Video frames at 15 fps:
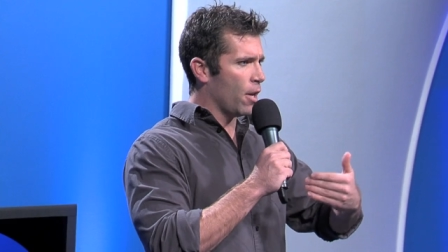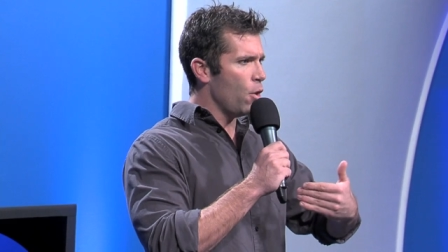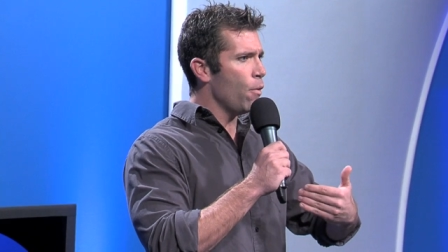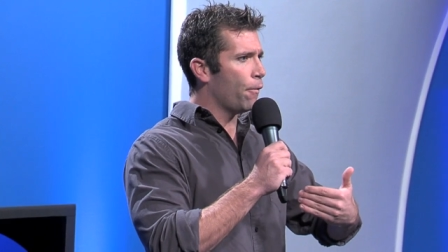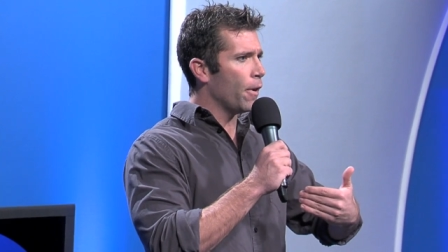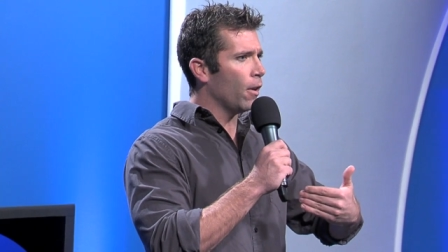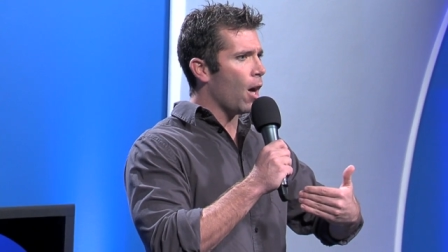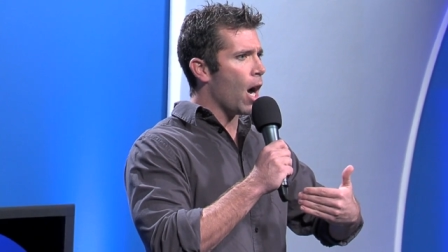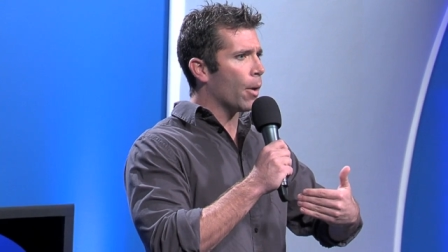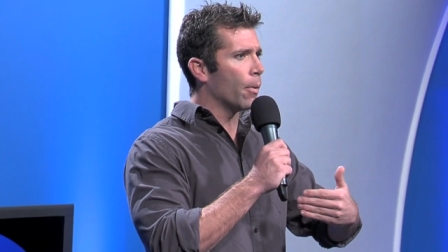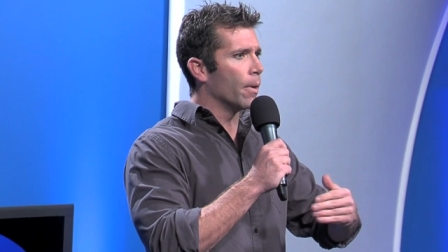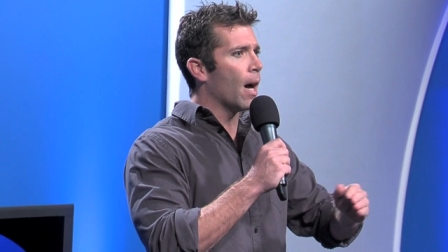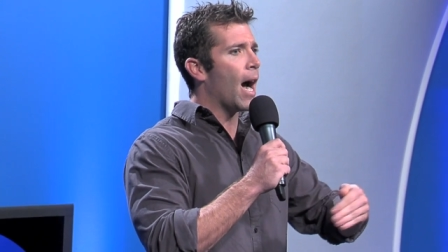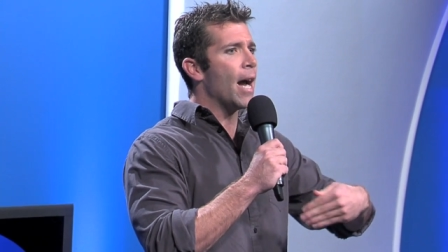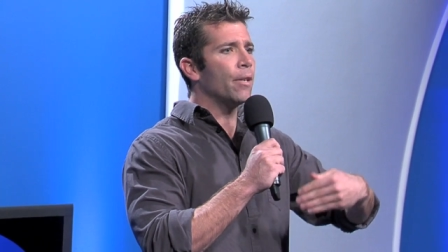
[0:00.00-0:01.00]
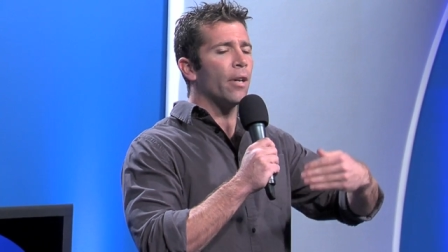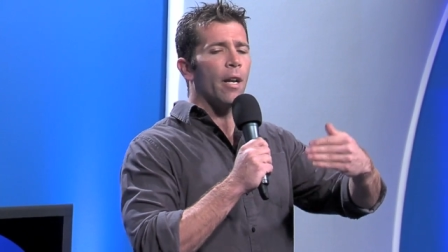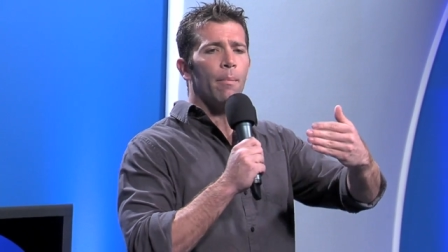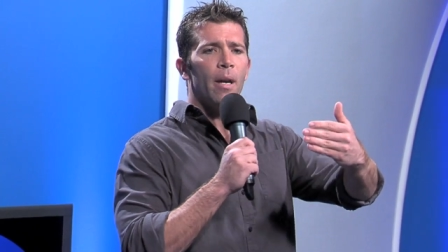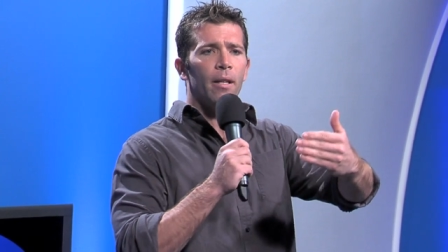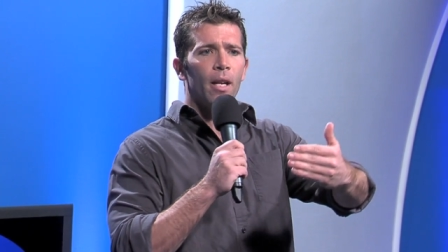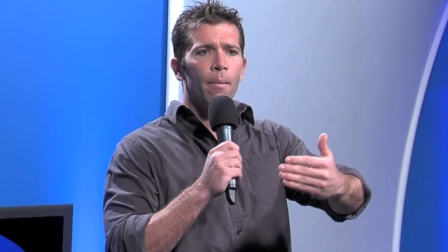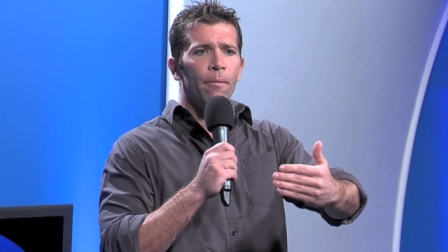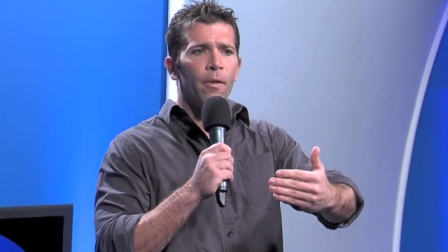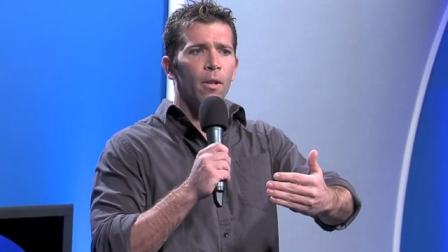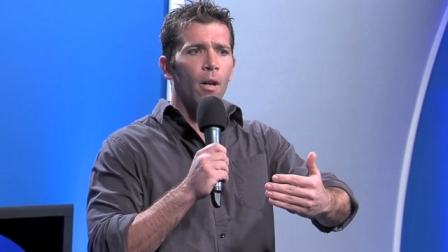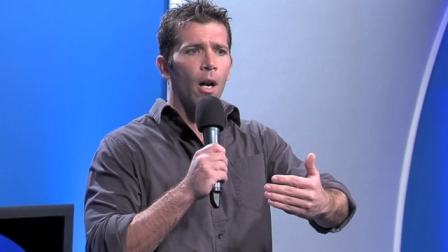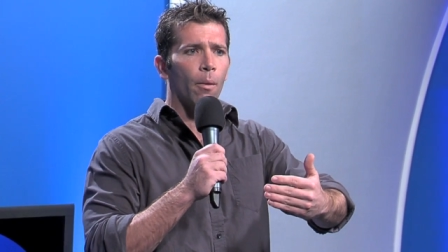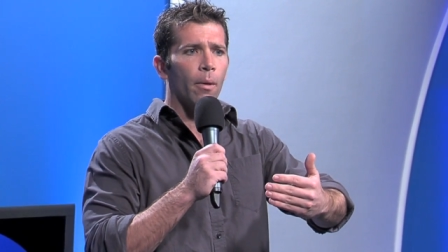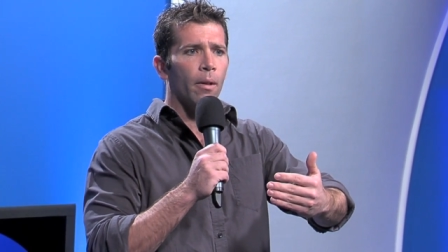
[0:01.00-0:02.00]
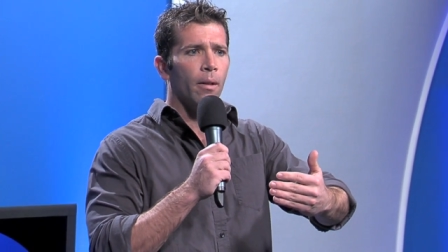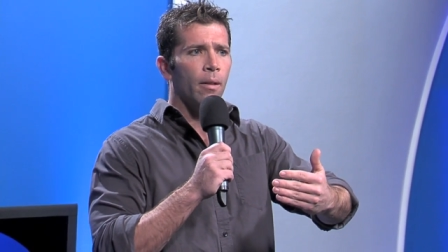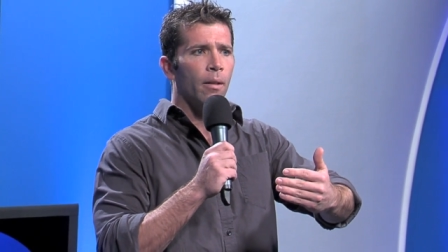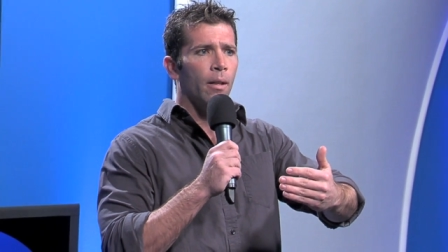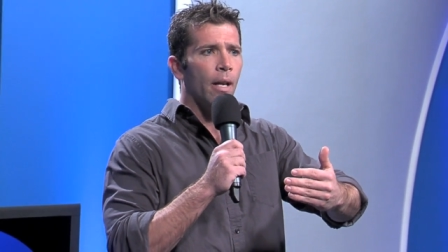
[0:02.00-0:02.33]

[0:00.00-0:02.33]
and you feel awkward. I try to make them feel awkward.